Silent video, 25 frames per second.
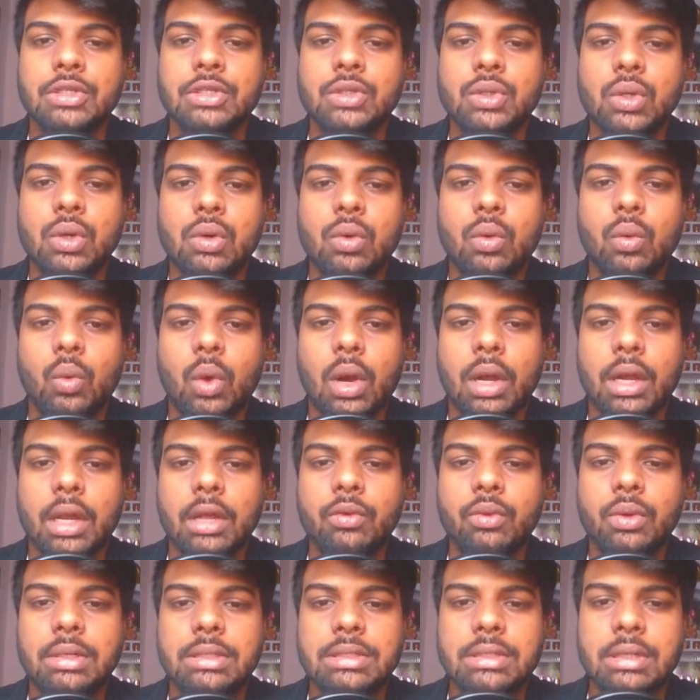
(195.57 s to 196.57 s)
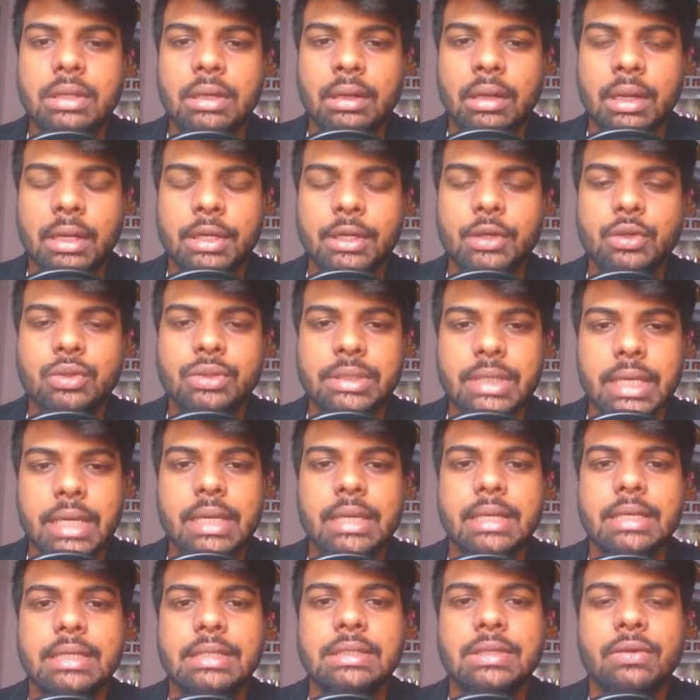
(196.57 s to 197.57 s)
So what I would like to
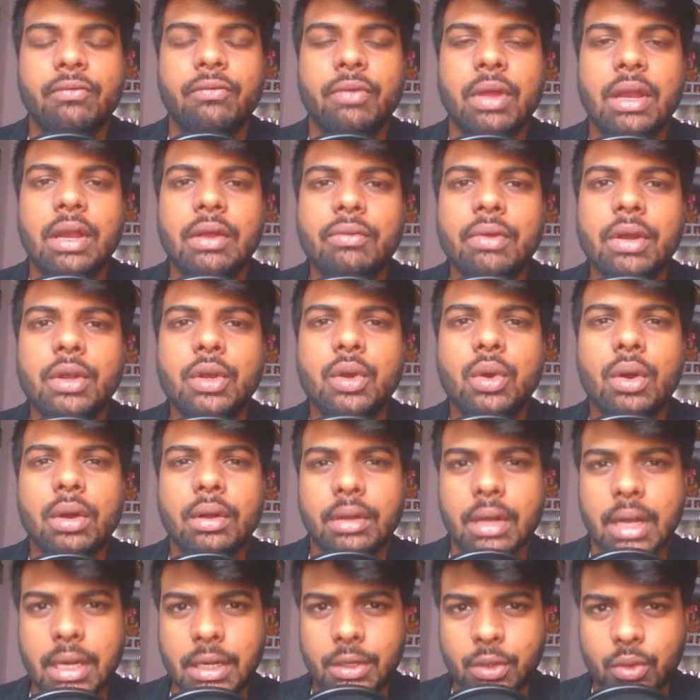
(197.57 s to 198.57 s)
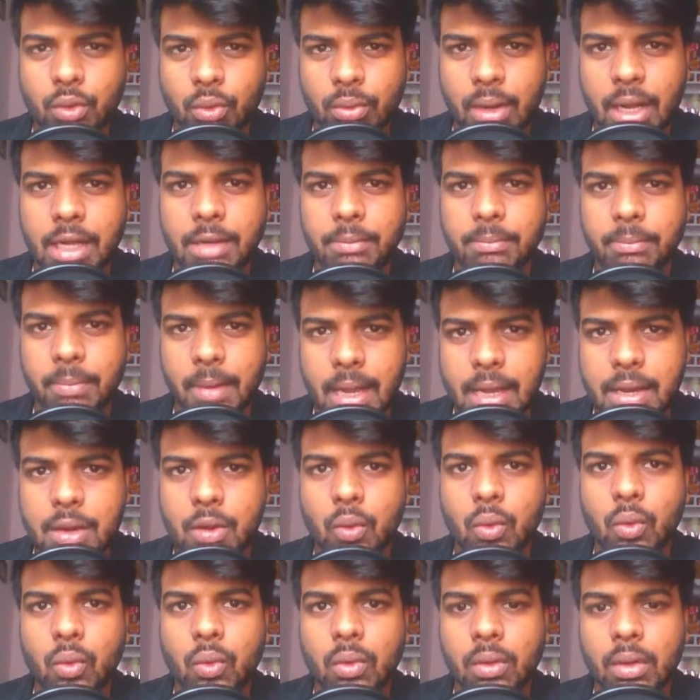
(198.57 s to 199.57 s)
say is, whenever you are trying to write
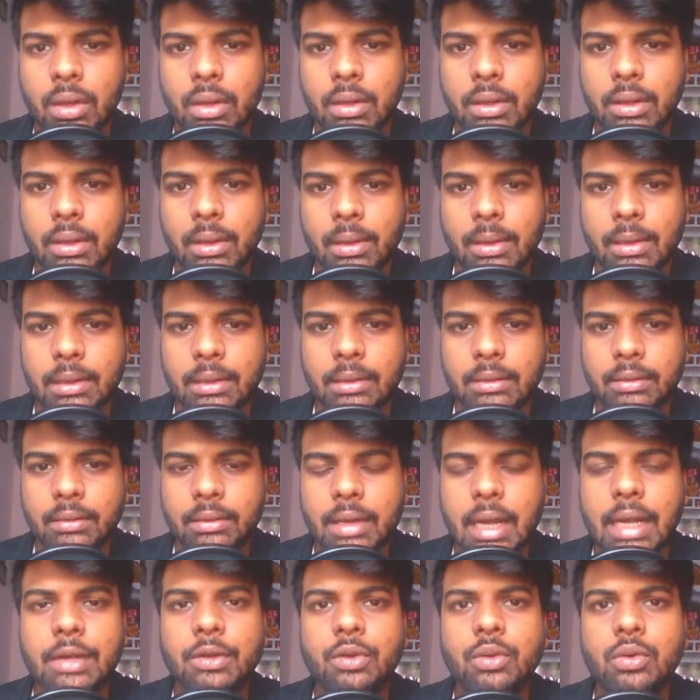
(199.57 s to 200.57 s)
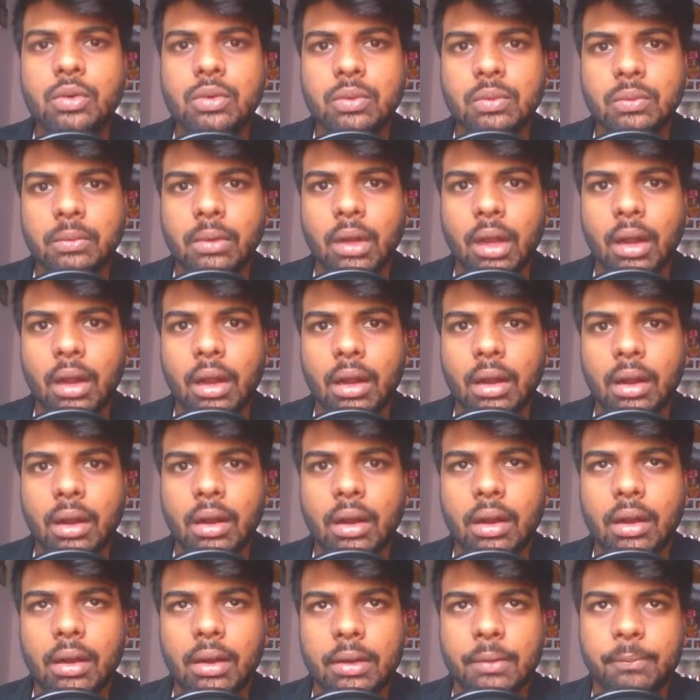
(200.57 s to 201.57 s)
bio, try to
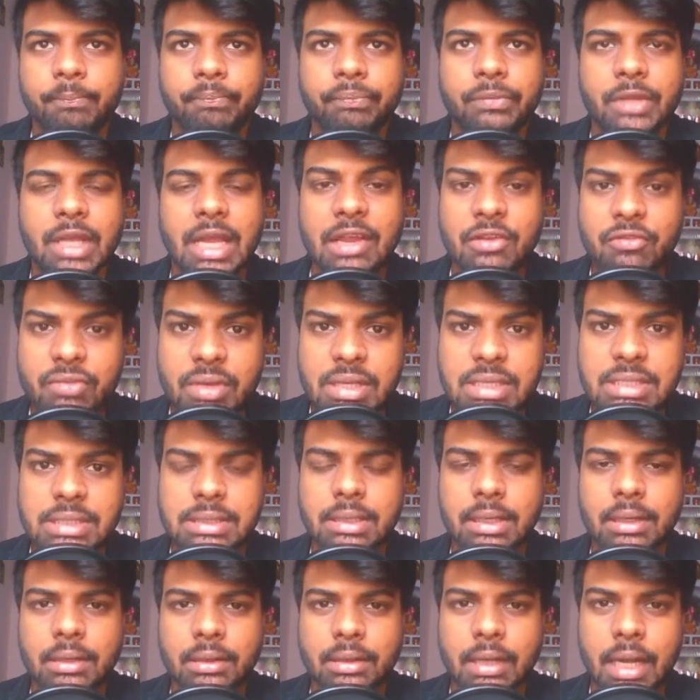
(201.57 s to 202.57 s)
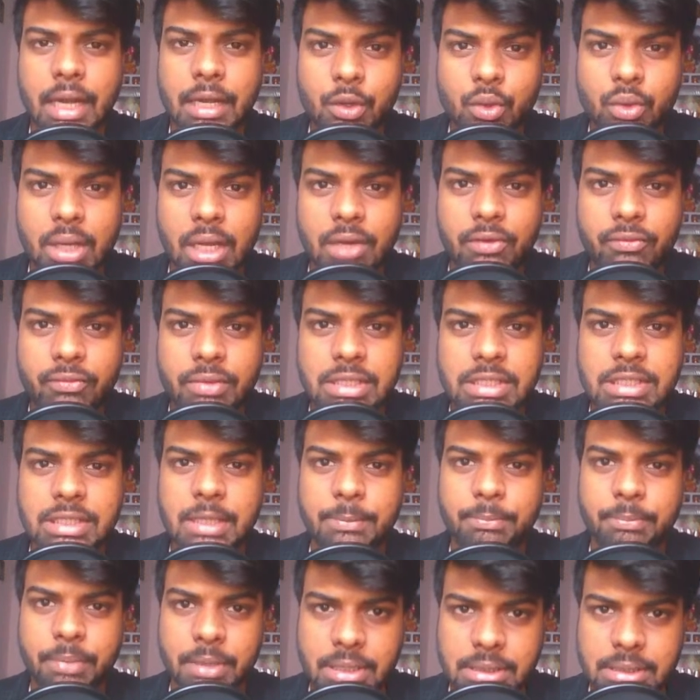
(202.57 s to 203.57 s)
convince
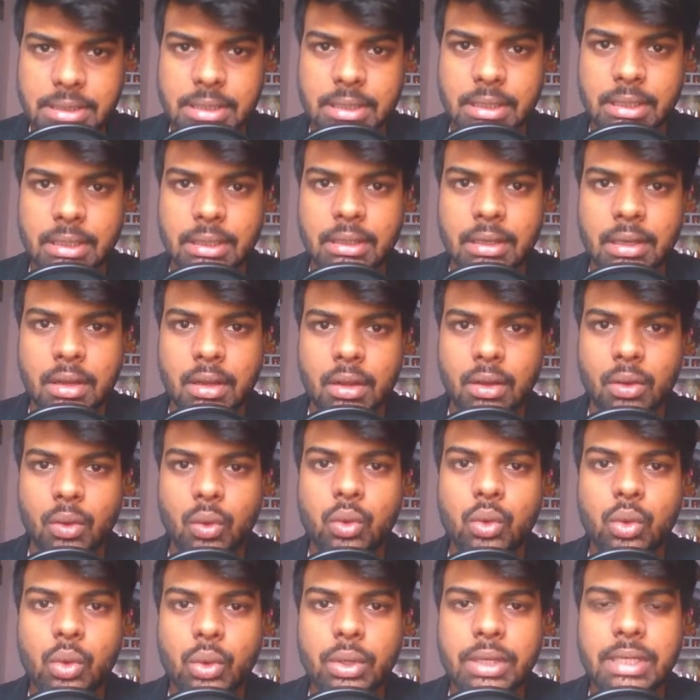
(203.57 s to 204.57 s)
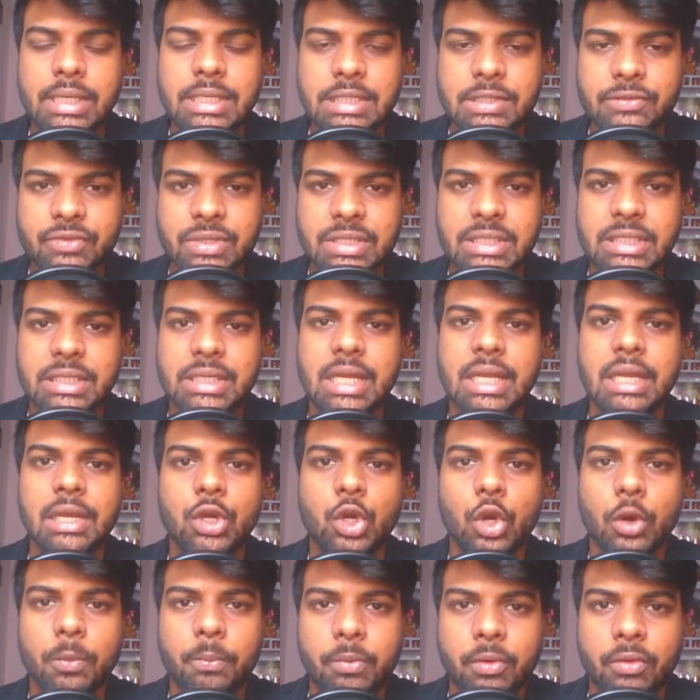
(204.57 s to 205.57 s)
the person who is
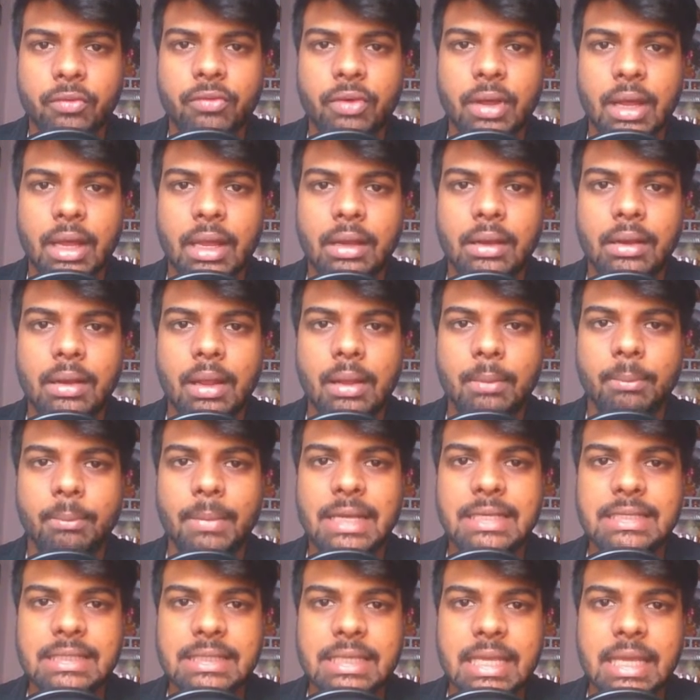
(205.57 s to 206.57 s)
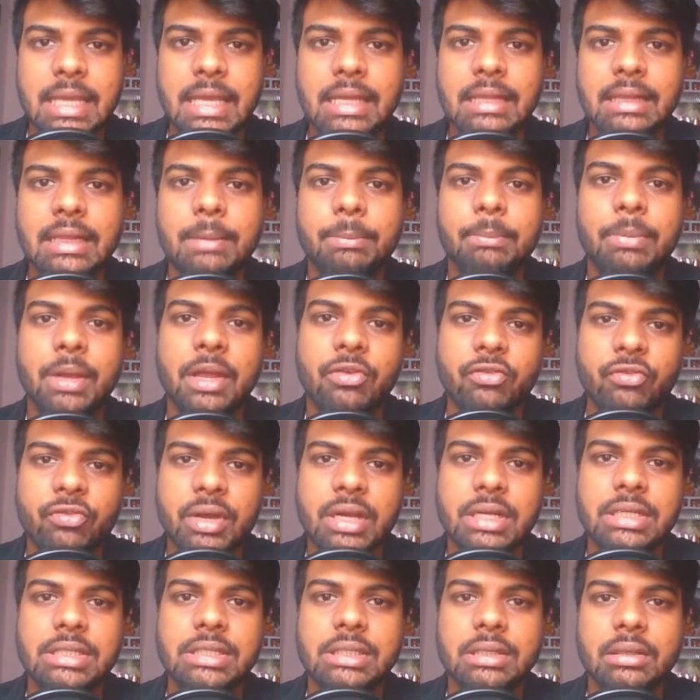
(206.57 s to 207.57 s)
visiting your profile by saying the
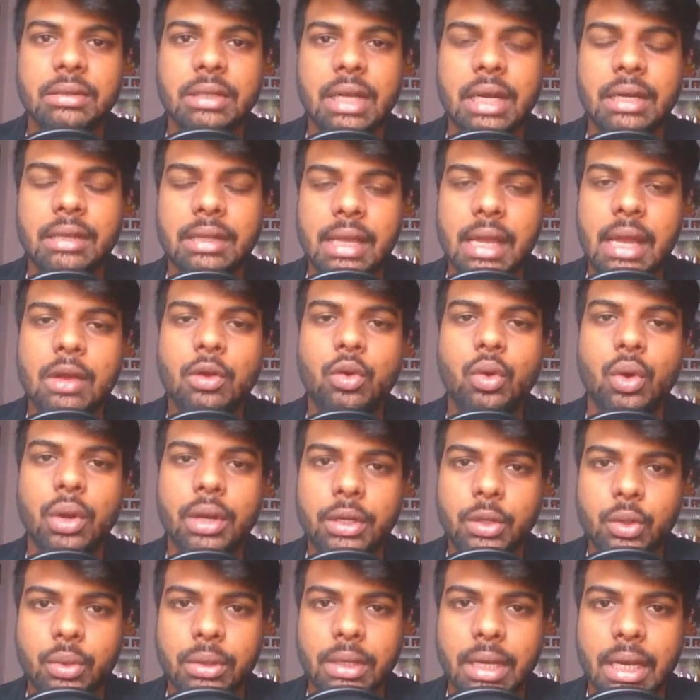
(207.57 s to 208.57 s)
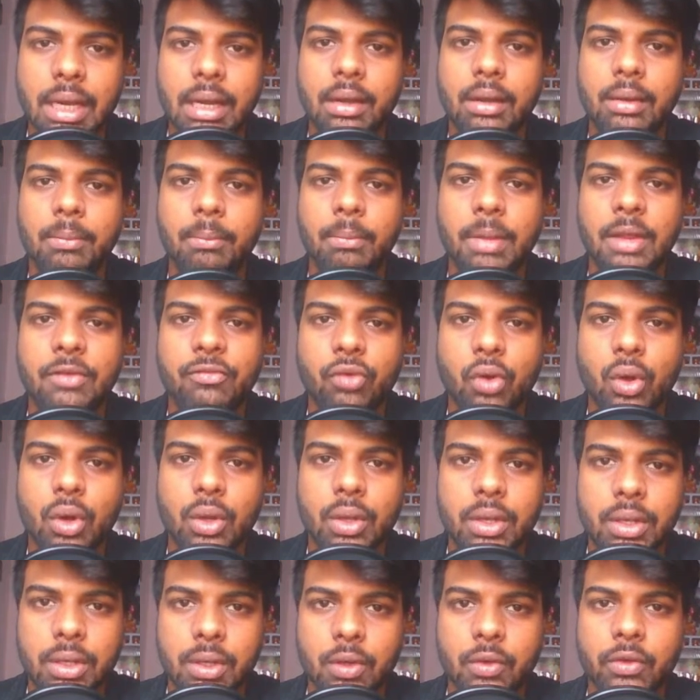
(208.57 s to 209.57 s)
benefits that they are going to get by
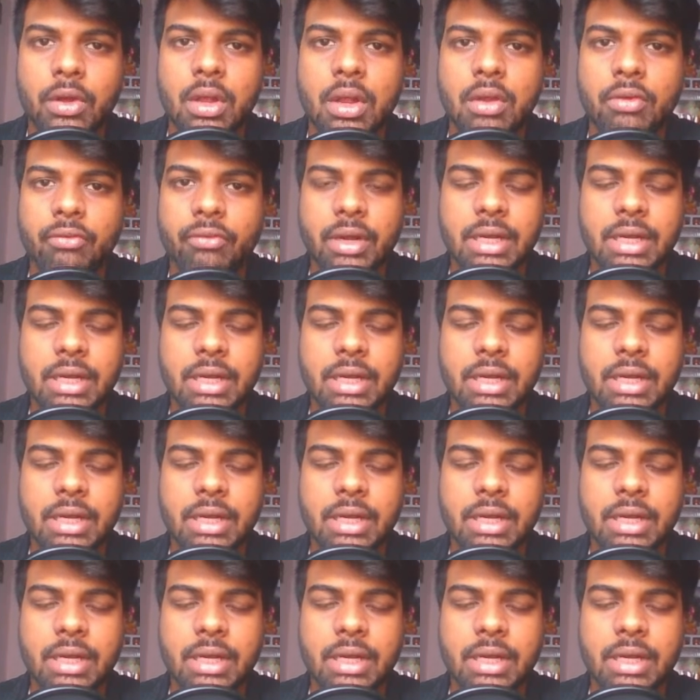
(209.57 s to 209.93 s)
following you.